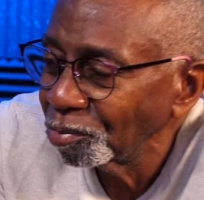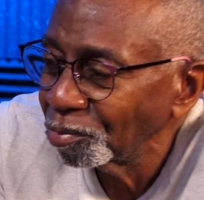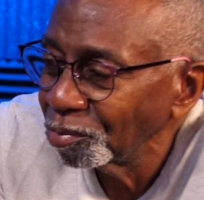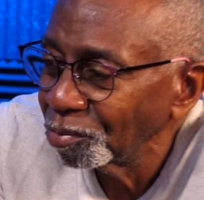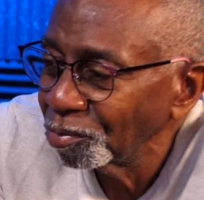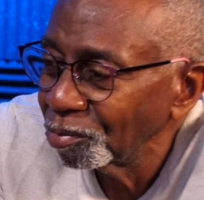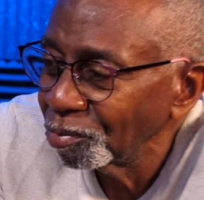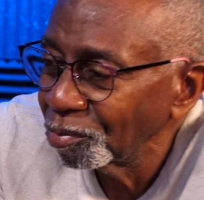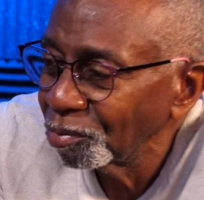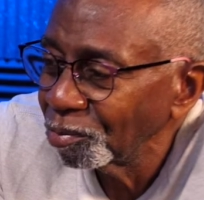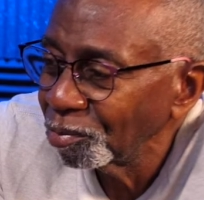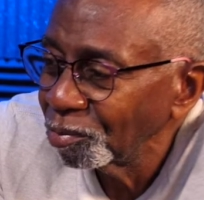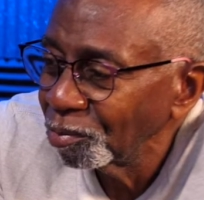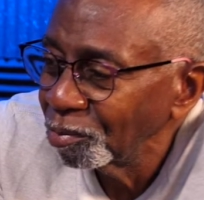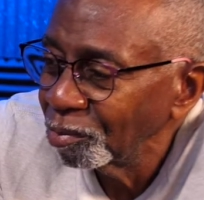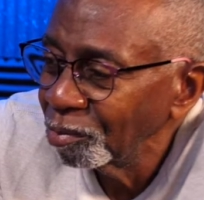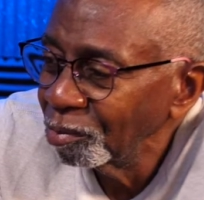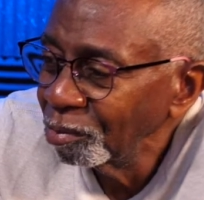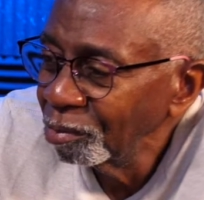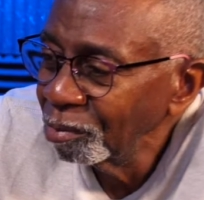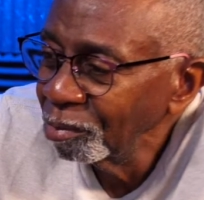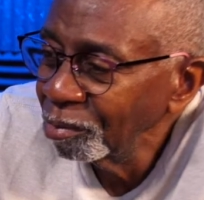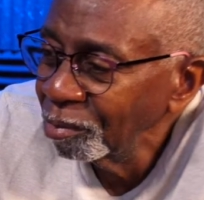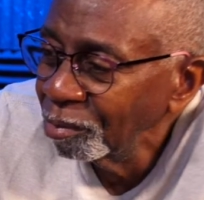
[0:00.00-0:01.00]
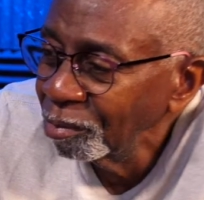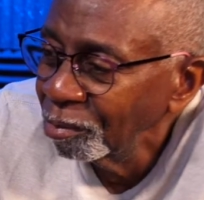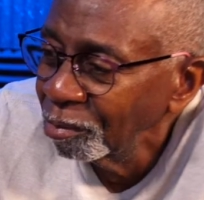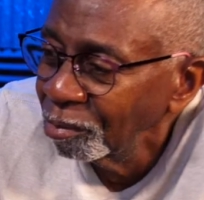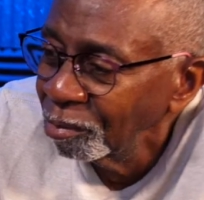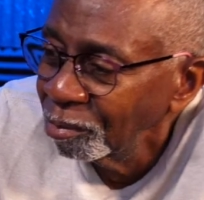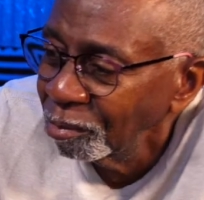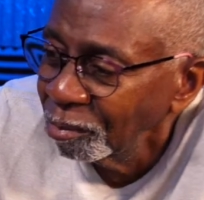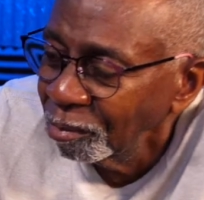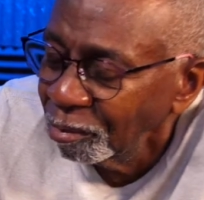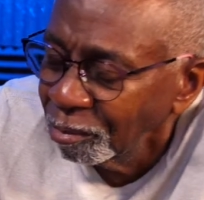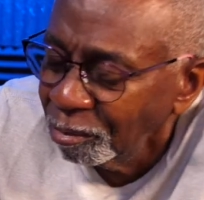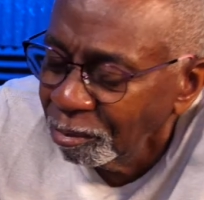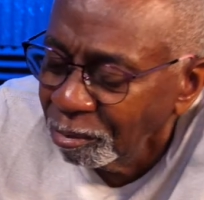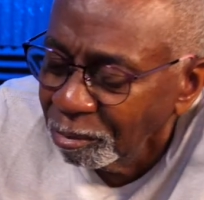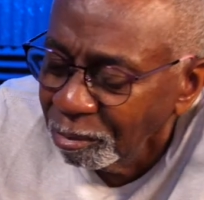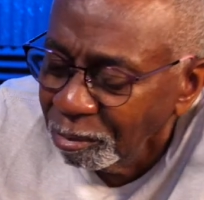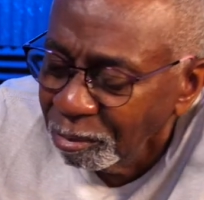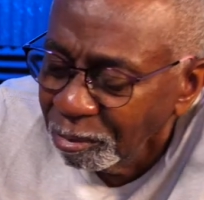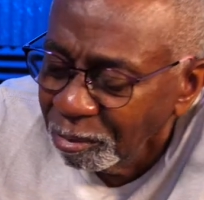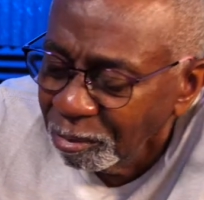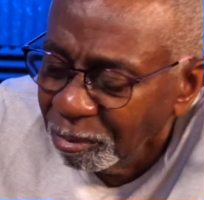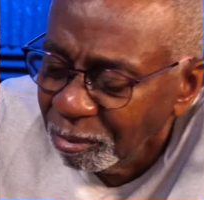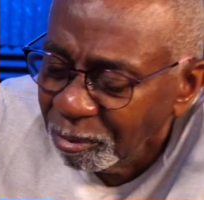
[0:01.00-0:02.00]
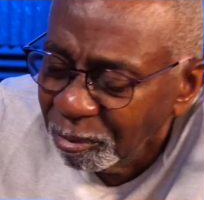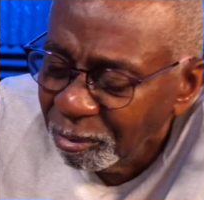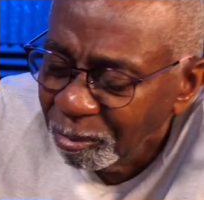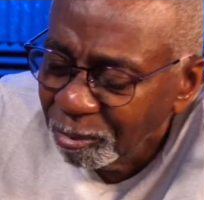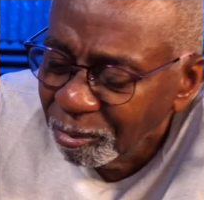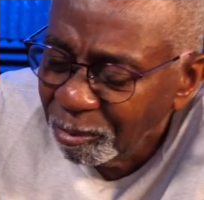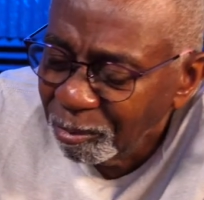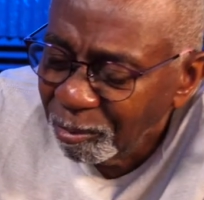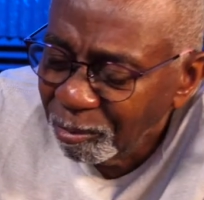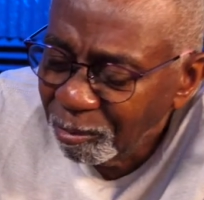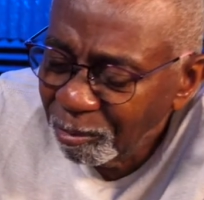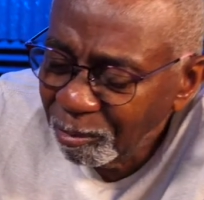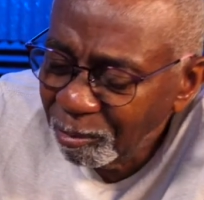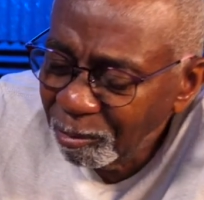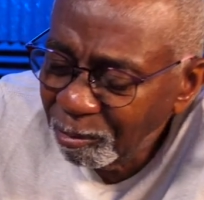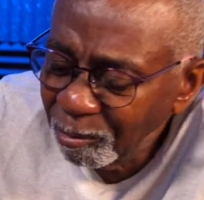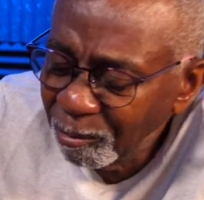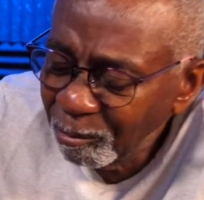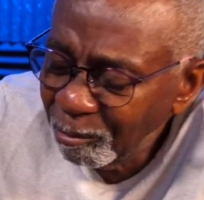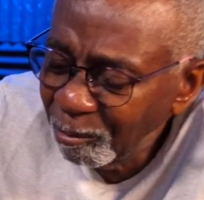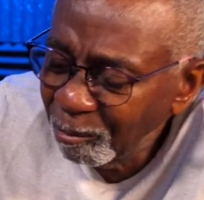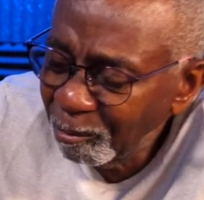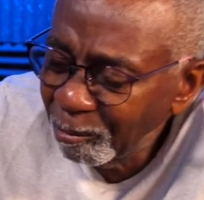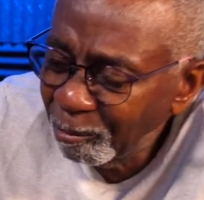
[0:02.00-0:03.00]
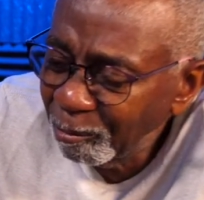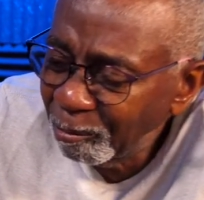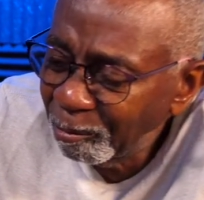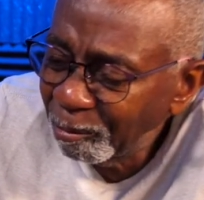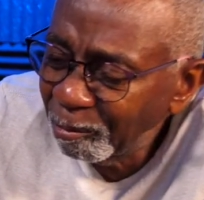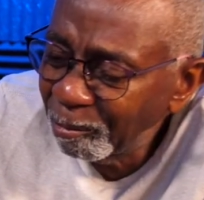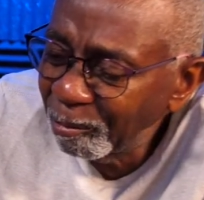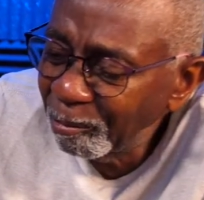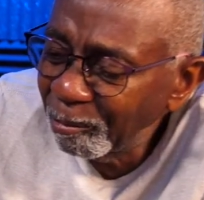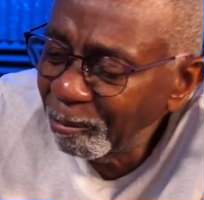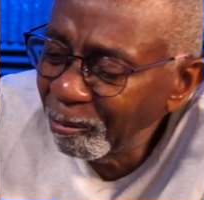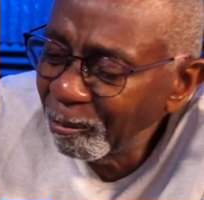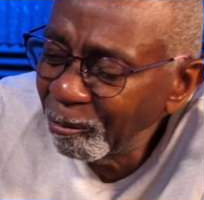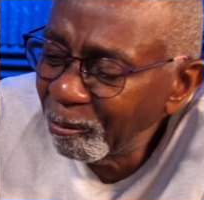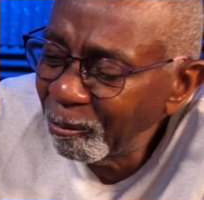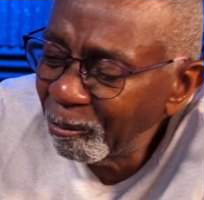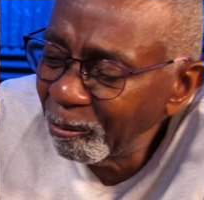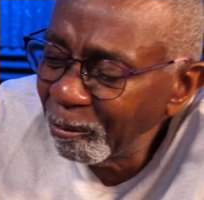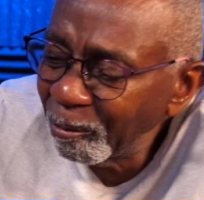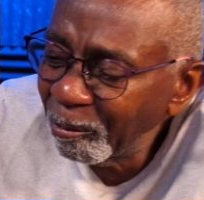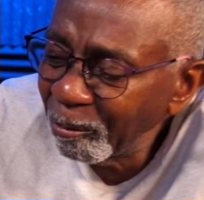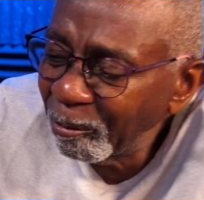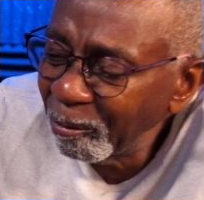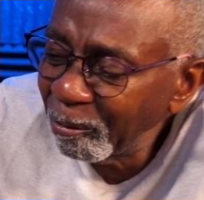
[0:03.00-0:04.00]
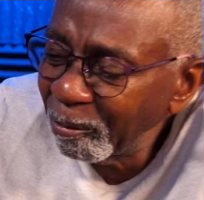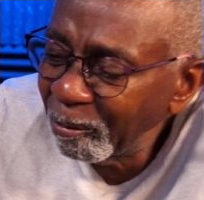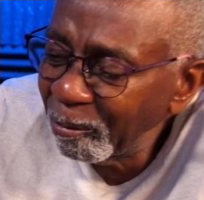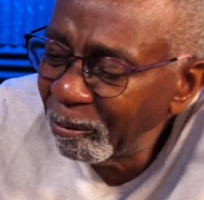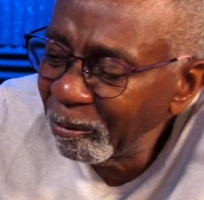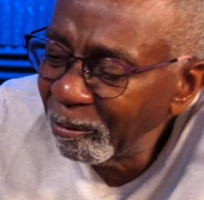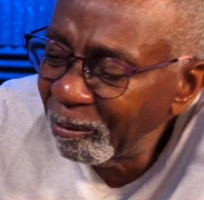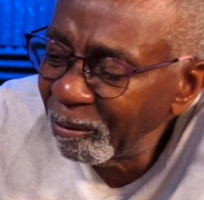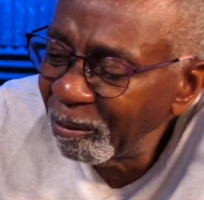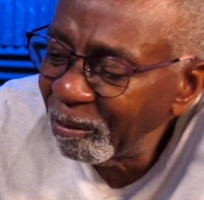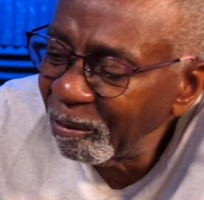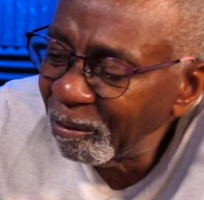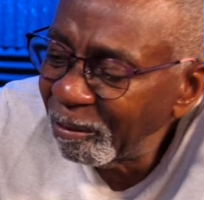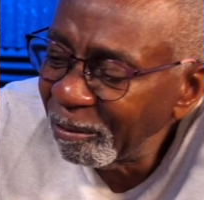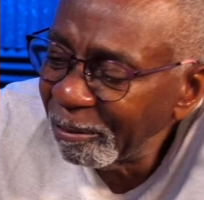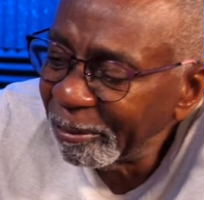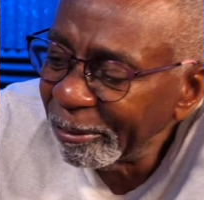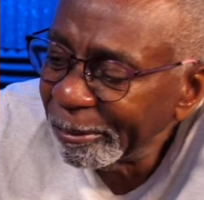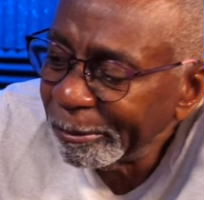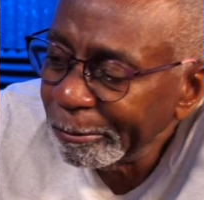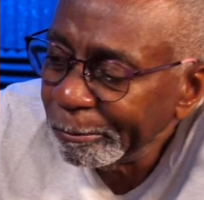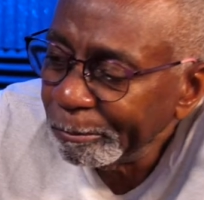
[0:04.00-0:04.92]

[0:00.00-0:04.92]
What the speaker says: (silent)